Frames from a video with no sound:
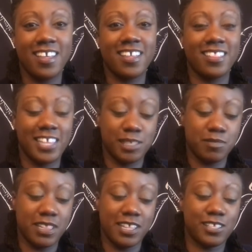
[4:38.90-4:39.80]
This
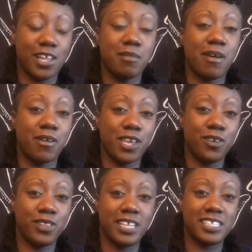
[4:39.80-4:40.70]
month is all about you.
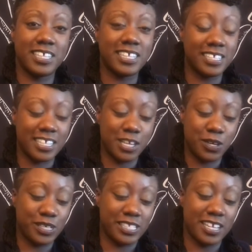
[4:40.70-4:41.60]
The sun is in your
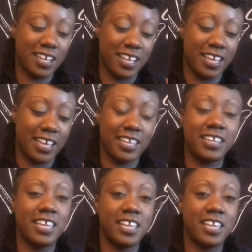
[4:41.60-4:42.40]
sign.